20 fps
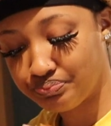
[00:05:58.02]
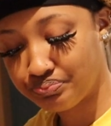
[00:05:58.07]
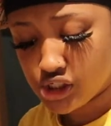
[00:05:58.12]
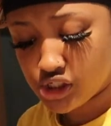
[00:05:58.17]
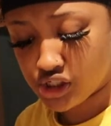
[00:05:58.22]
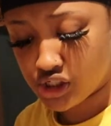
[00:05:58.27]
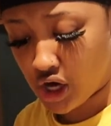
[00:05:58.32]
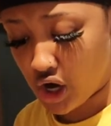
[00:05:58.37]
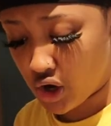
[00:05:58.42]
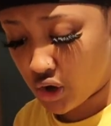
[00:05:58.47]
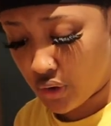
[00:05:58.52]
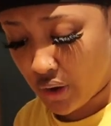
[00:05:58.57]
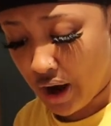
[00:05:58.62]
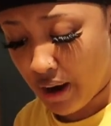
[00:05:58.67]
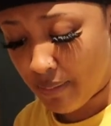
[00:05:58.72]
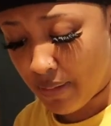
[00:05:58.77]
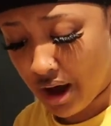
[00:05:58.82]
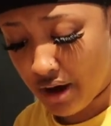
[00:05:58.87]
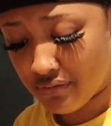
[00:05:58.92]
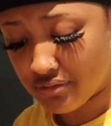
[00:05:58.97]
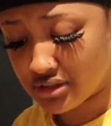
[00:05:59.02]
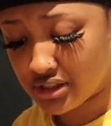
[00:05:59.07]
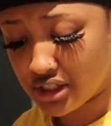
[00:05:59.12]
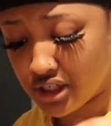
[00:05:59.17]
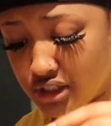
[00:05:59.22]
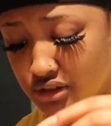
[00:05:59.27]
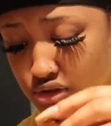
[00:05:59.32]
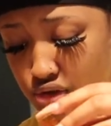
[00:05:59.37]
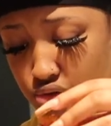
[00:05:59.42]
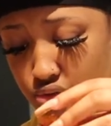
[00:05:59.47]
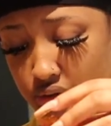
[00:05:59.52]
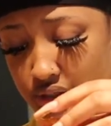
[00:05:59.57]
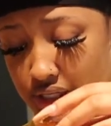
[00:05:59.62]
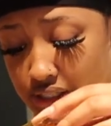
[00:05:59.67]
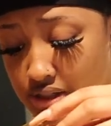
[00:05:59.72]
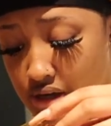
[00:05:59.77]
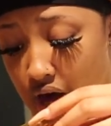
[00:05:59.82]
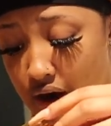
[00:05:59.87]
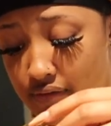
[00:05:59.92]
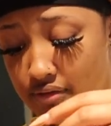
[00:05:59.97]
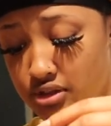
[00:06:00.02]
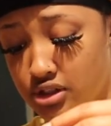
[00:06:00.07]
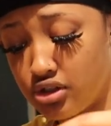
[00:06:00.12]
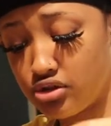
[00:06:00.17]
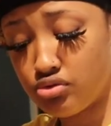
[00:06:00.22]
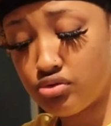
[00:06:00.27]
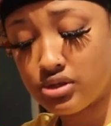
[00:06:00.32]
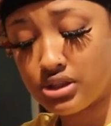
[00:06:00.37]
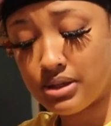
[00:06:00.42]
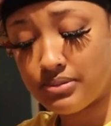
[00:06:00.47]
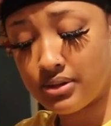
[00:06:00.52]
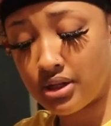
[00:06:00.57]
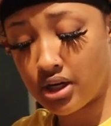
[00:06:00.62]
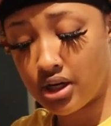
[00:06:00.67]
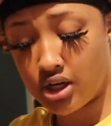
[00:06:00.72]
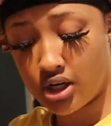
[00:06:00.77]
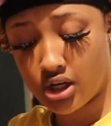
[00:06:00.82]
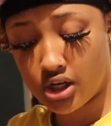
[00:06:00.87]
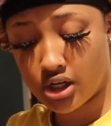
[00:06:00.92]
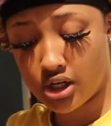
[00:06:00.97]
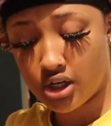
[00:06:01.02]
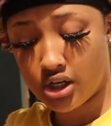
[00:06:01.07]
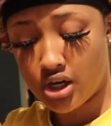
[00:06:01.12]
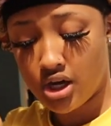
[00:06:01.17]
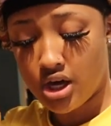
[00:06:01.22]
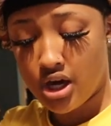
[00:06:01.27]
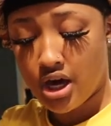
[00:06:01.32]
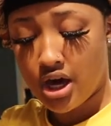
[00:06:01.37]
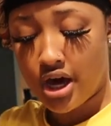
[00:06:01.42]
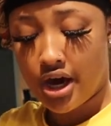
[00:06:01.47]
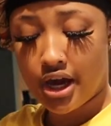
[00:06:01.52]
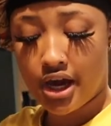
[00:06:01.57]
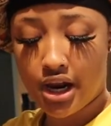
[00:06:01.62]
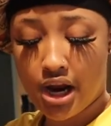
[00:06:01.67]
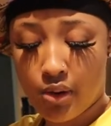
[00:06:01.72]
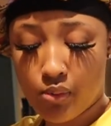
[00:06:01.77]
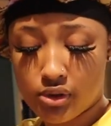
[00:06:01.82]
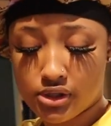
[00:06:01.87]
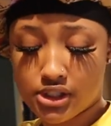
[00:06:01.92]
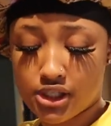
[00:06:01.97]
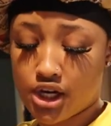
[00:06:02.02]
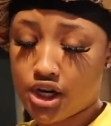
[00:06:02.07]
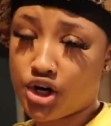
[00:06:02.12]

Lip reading: So I'm obviously doing something good, and I want to